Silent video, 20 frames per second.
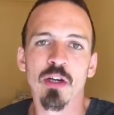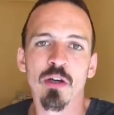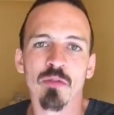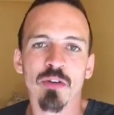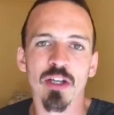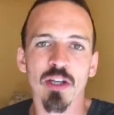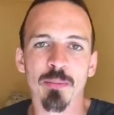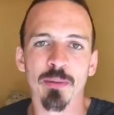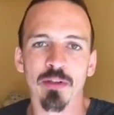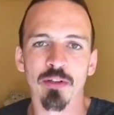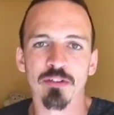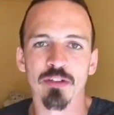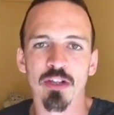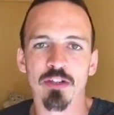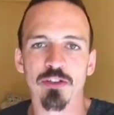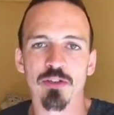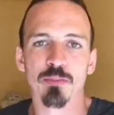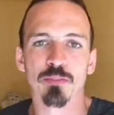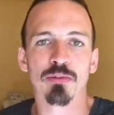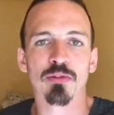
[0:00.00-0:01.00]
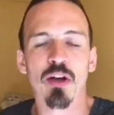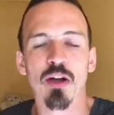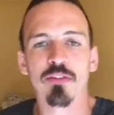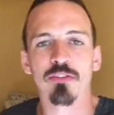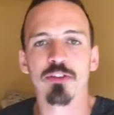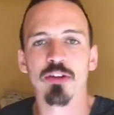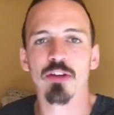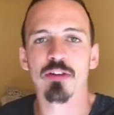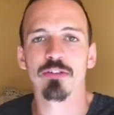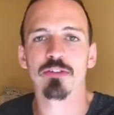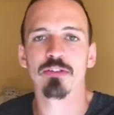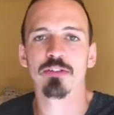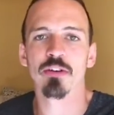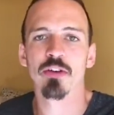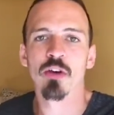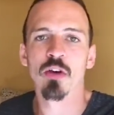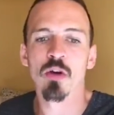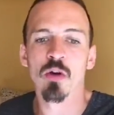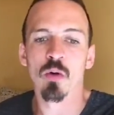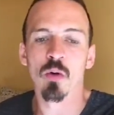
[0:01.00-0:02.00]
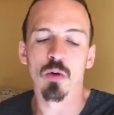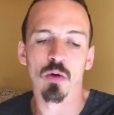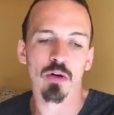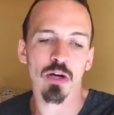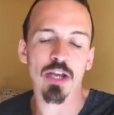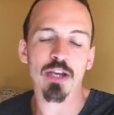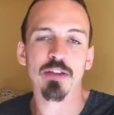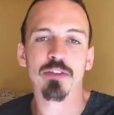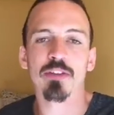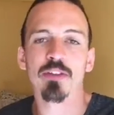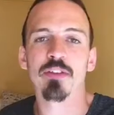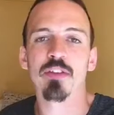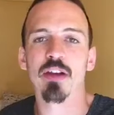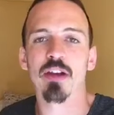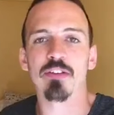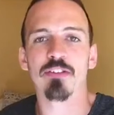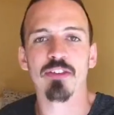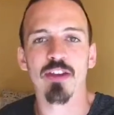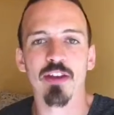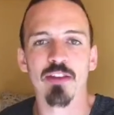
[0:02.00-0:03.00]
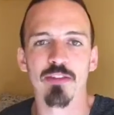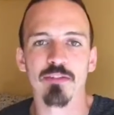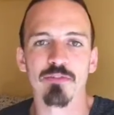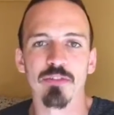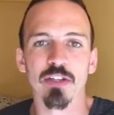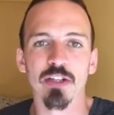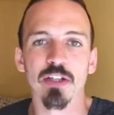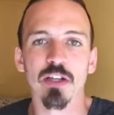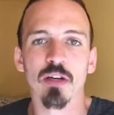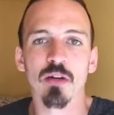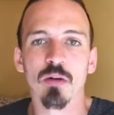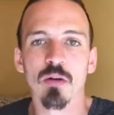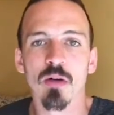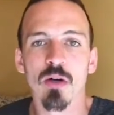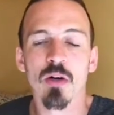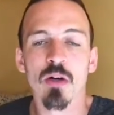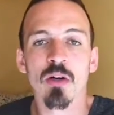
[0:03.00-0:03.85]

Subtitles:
rehabilitation process or anything that I said in the video,